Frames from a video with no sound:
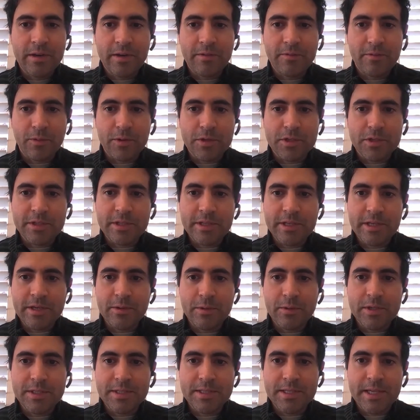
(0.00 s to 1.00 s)
Unfortunately, it
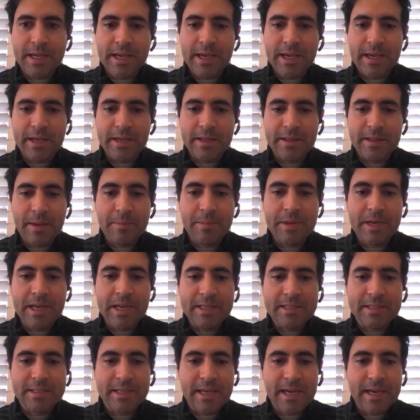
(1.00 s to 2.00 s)
was a
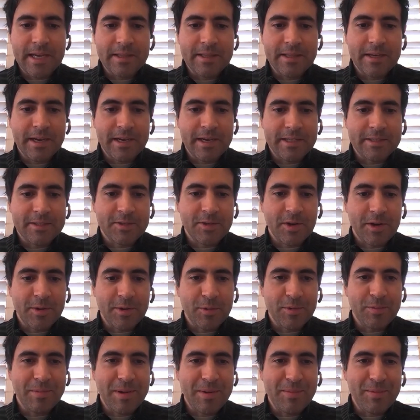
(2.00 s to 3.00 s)
lemonade stand that I had started
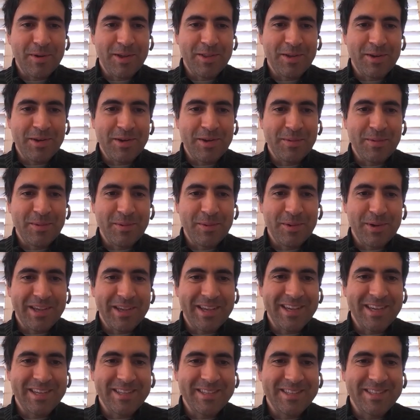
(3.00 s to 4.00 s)
with my brother when we were
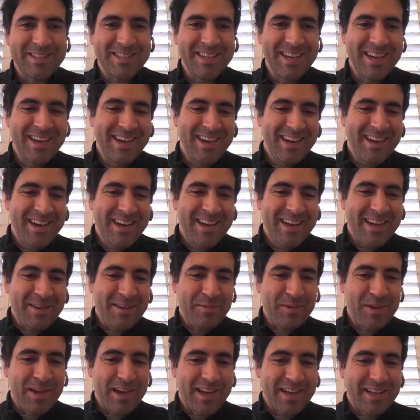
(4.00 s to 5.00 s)
kids. And
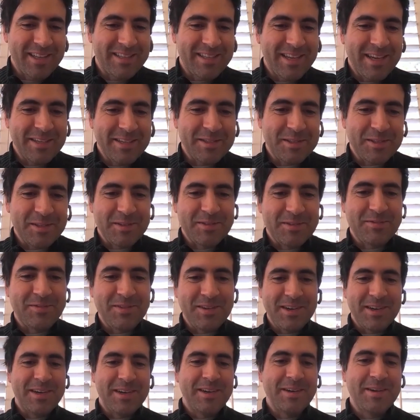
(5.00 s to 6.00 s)
we got a taste of,
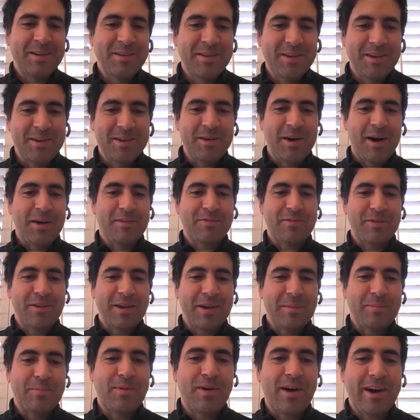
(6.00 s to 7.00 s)
offering
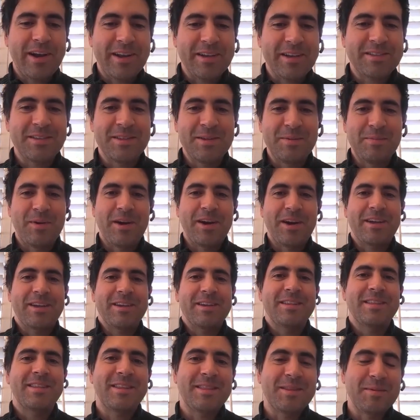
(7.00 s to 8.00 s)
a product to the
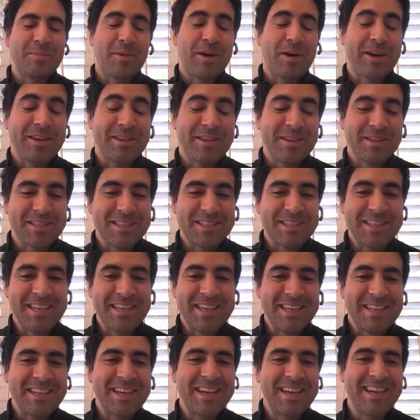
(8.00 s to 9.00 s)
market that the market doesn't
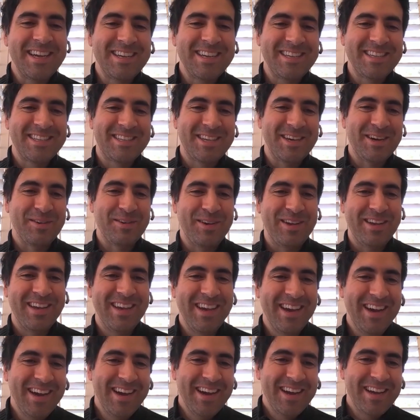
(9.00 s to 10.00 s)
need. So
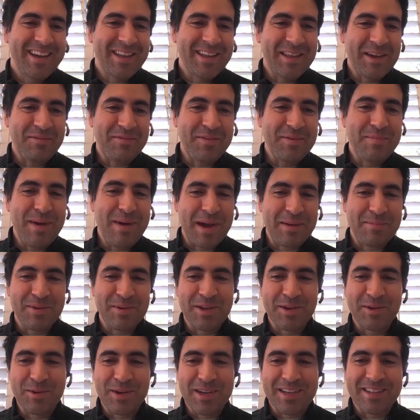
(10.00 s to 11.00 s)
got that feedback
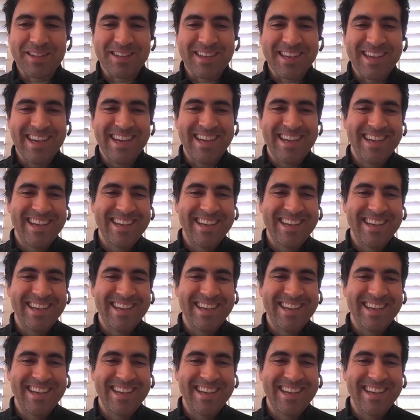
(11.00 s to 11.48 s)
pretty quickly.